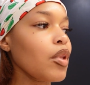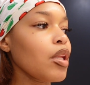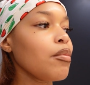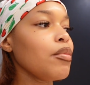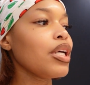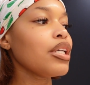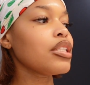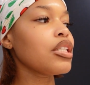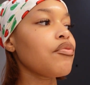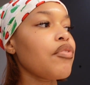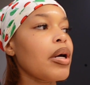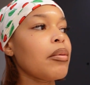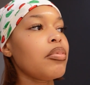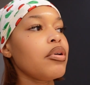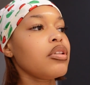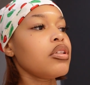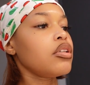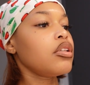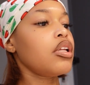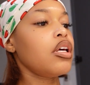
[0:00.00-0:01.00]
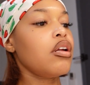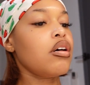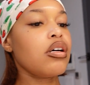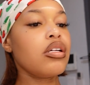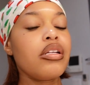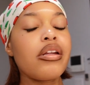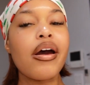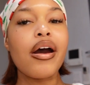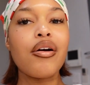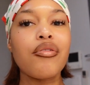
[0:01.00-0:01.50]
because if I put the lid
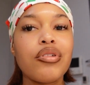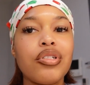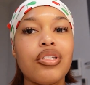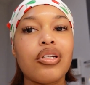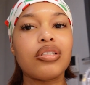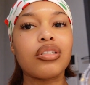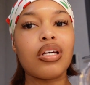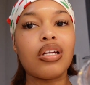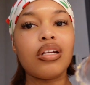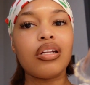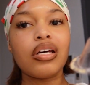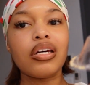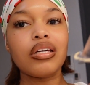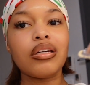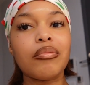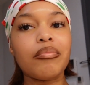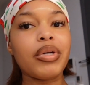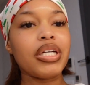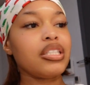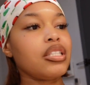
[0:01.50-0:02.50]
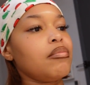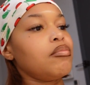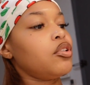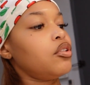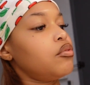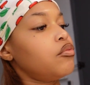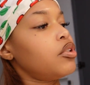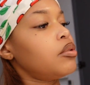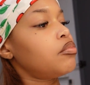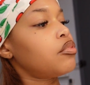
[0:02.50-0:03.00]
on now, it's just gonna like mess up
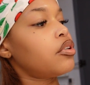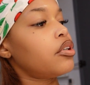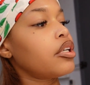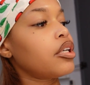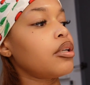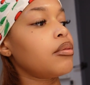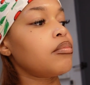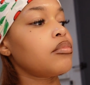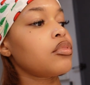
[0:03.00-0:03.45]
the whipped cream.